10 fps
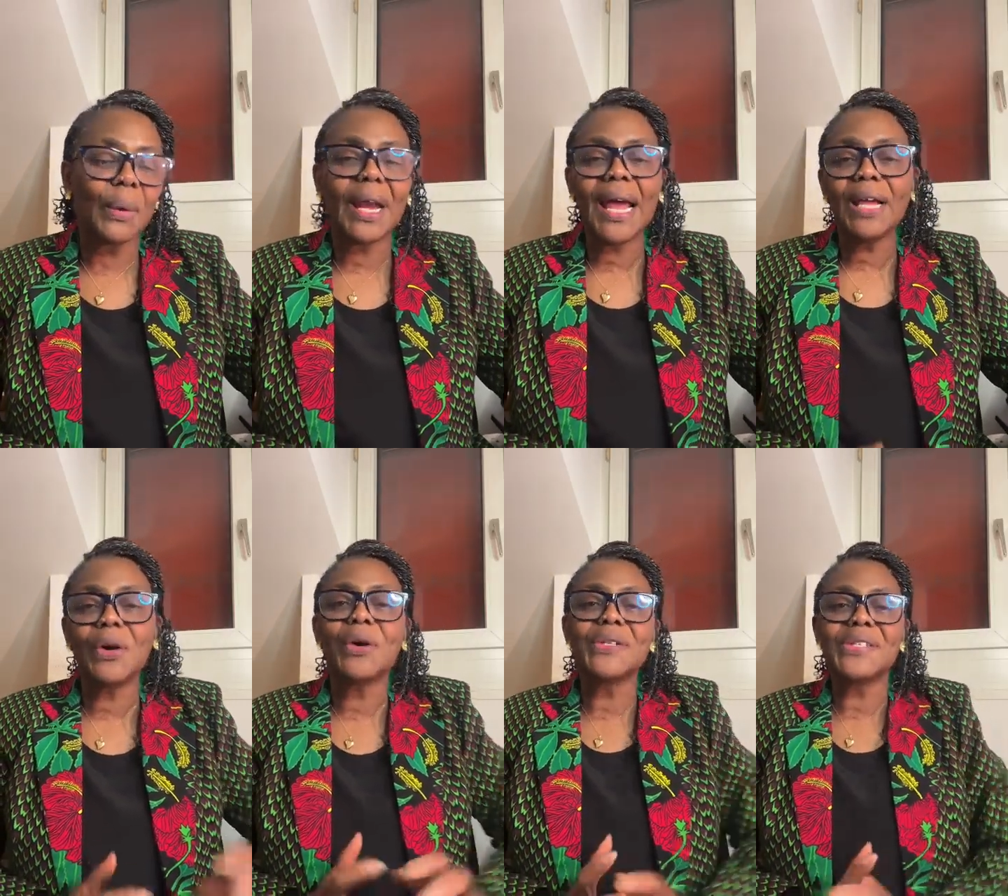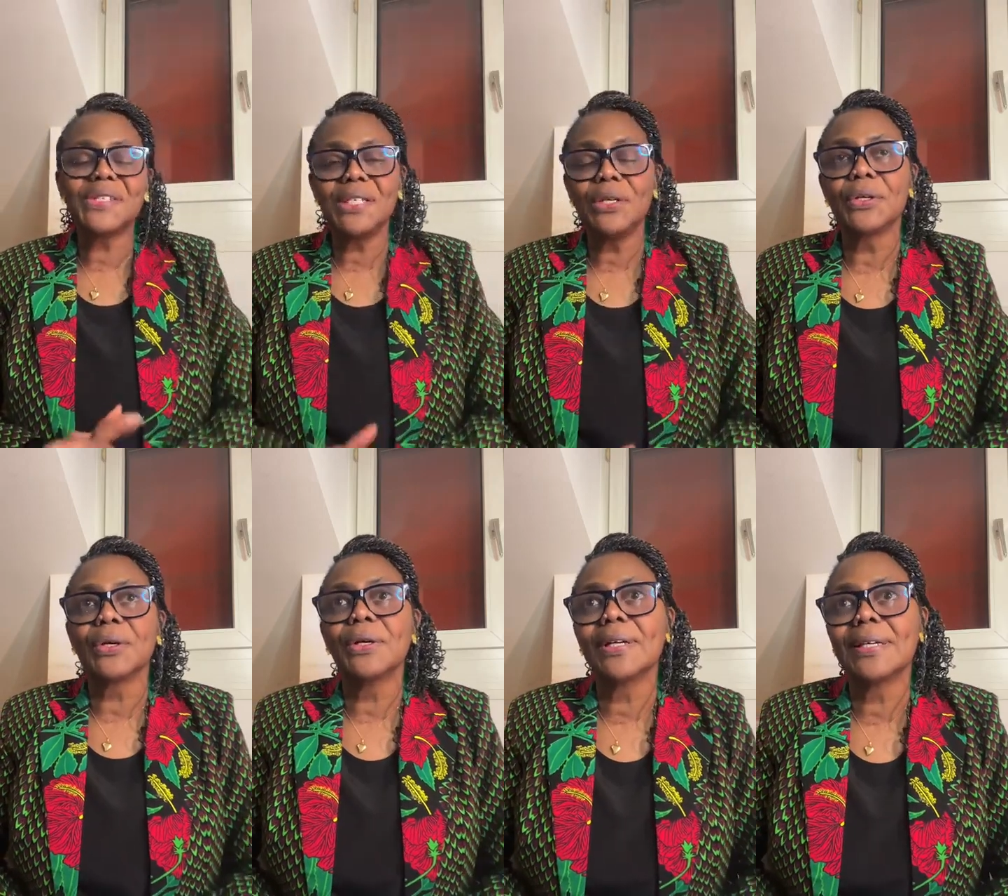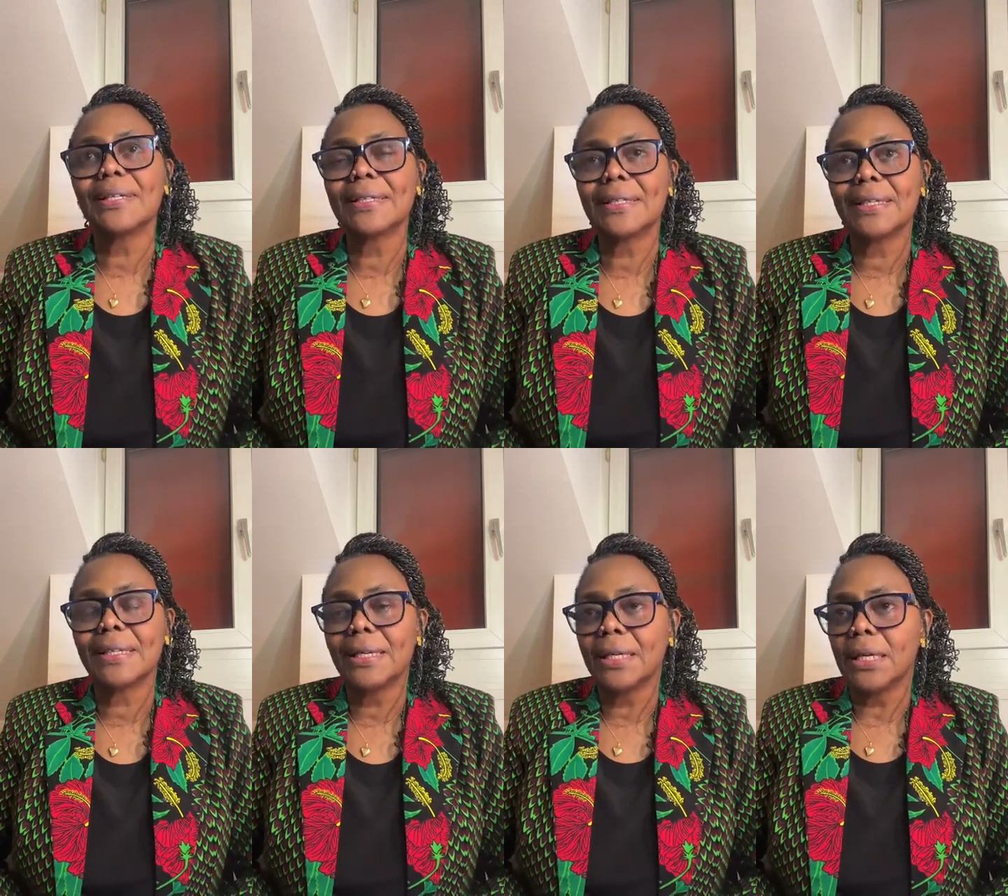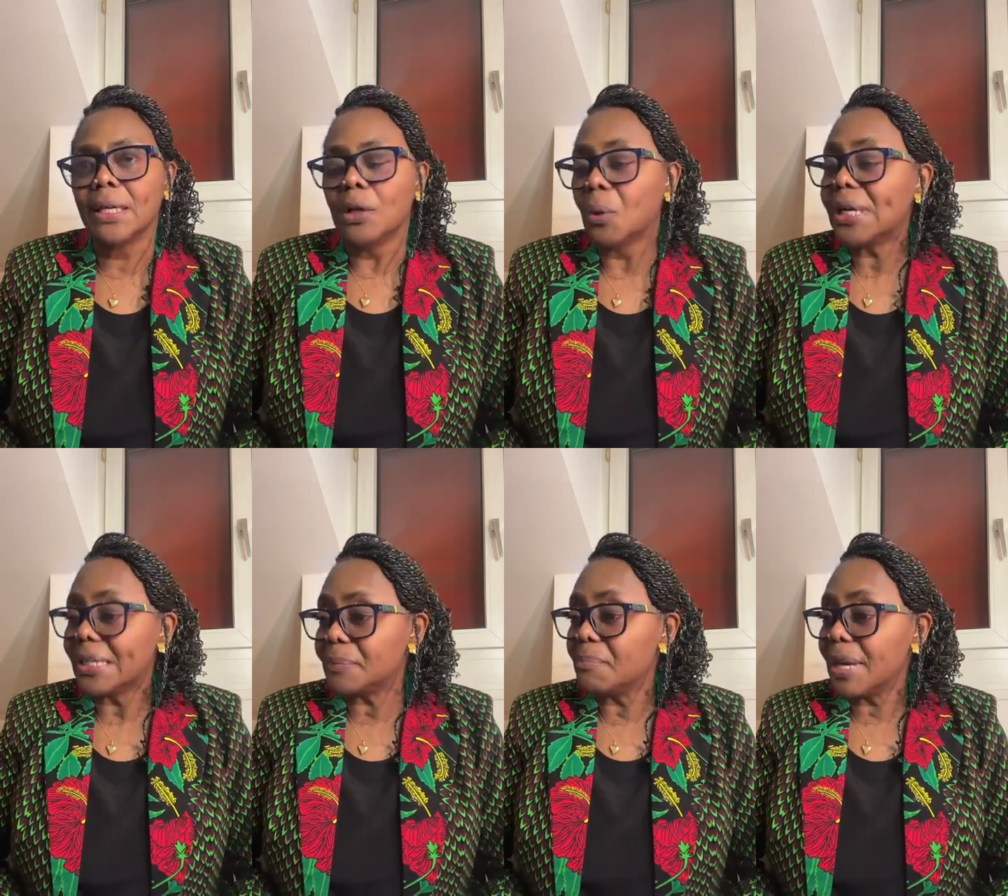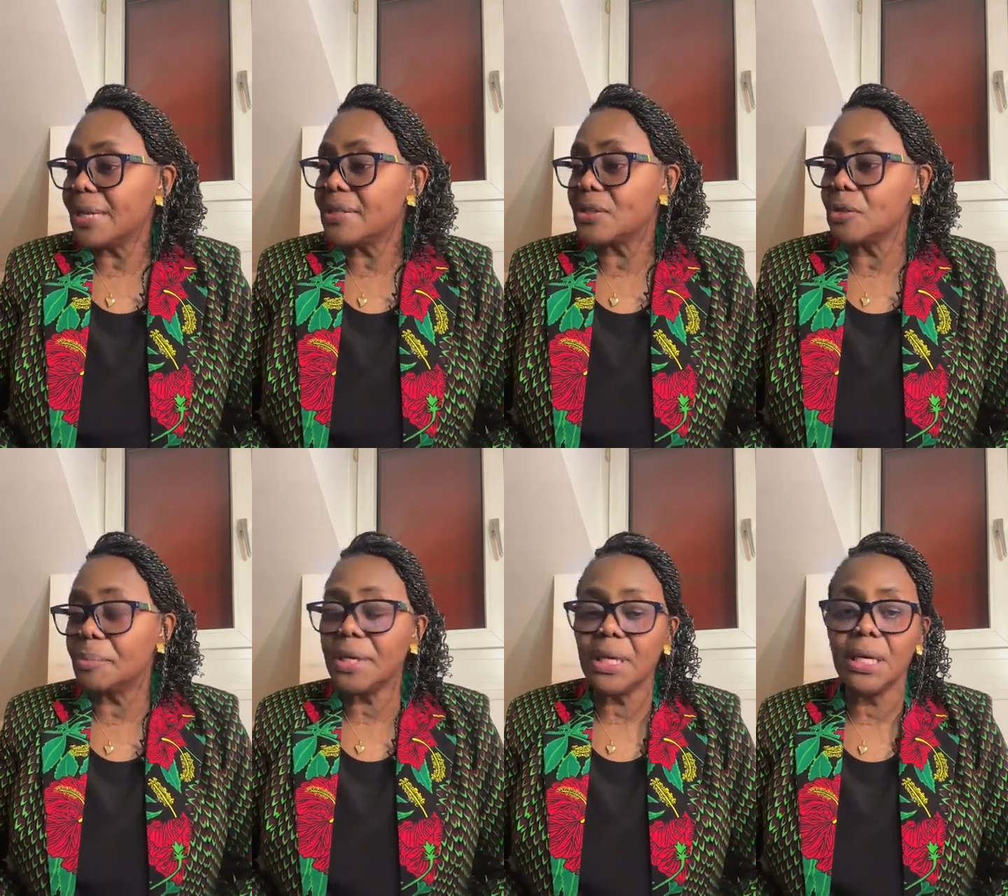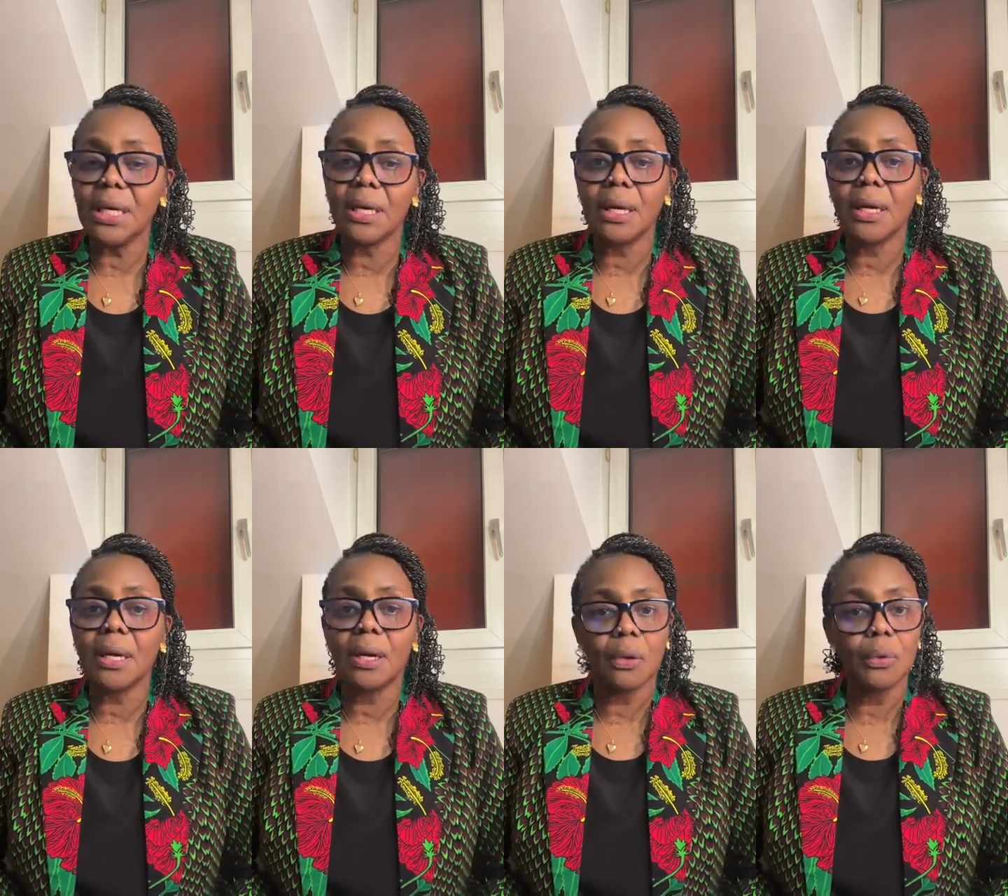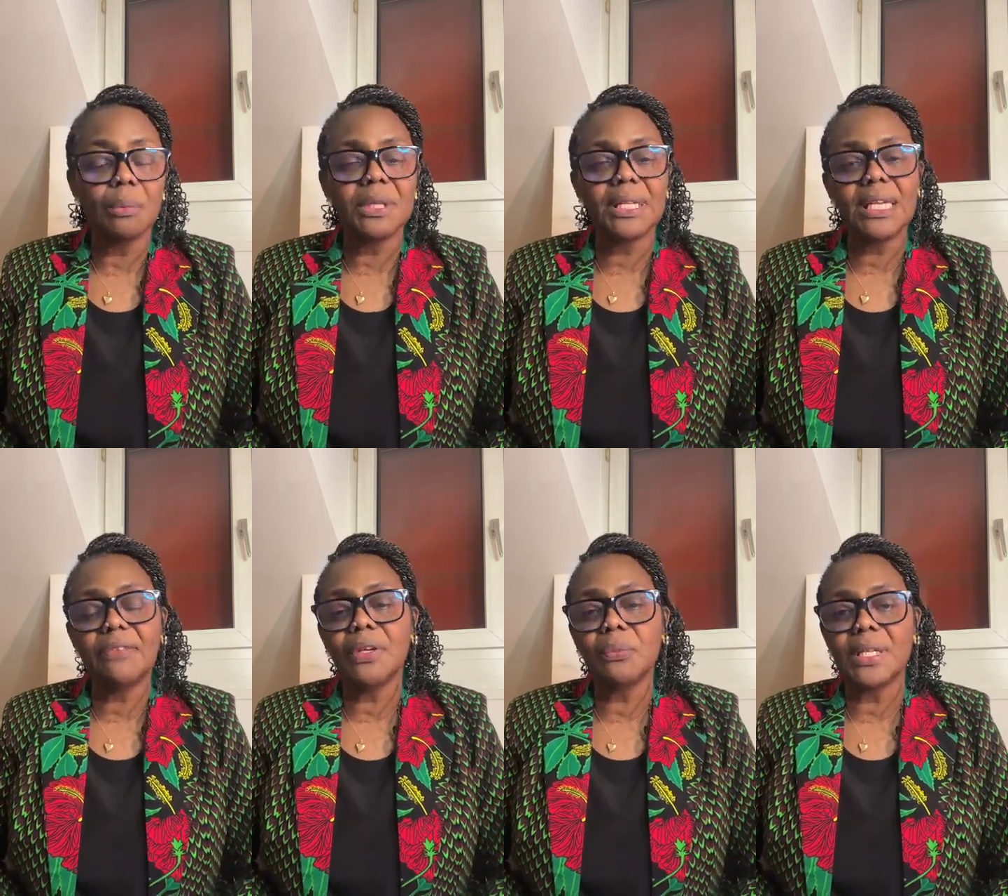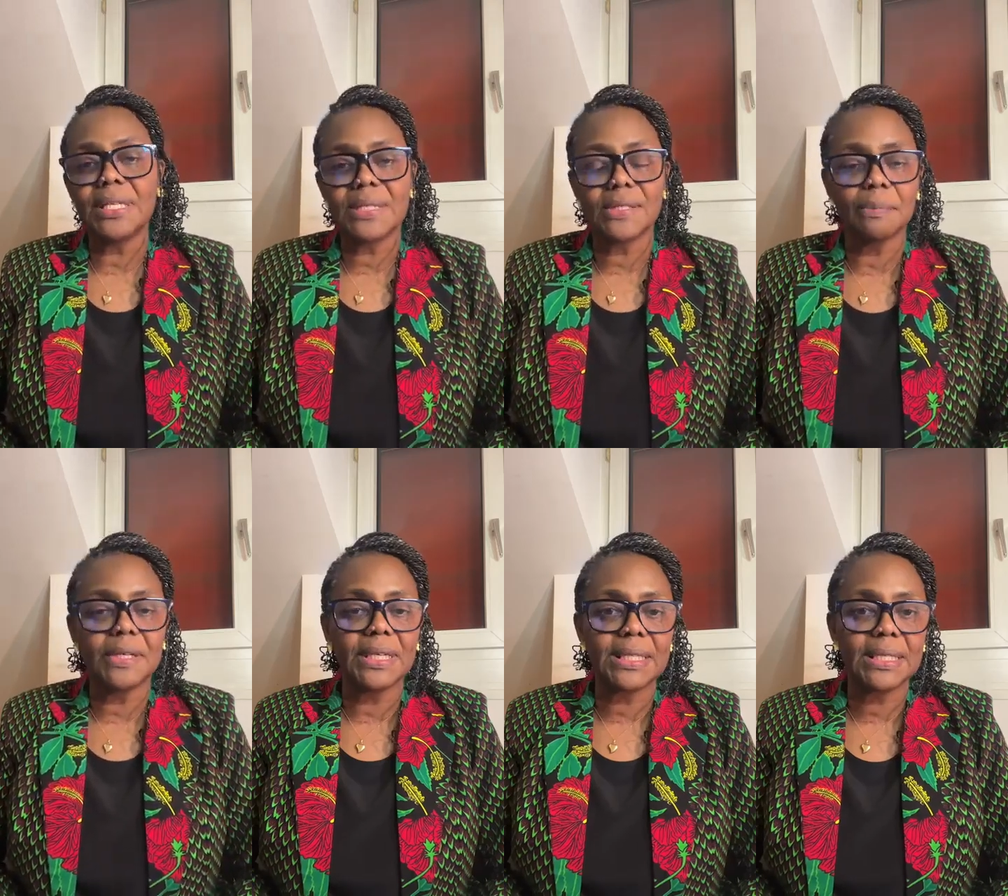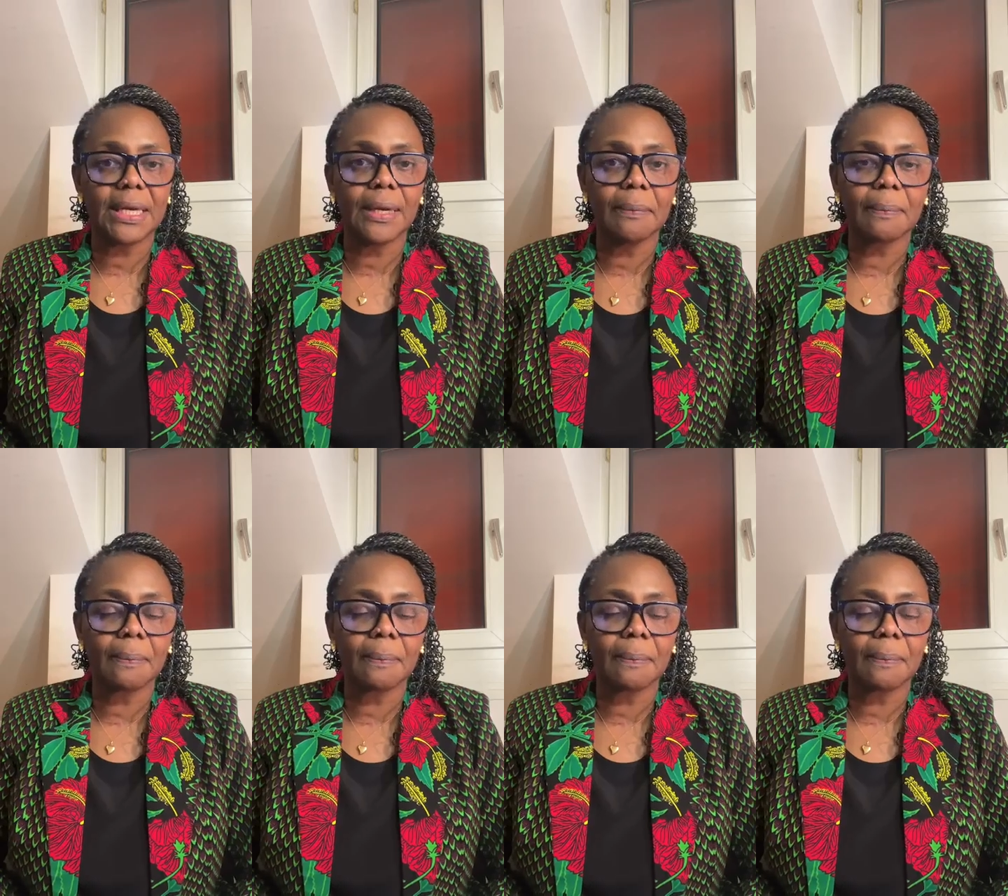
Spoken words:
when I consider what it means to be a woman living with disability,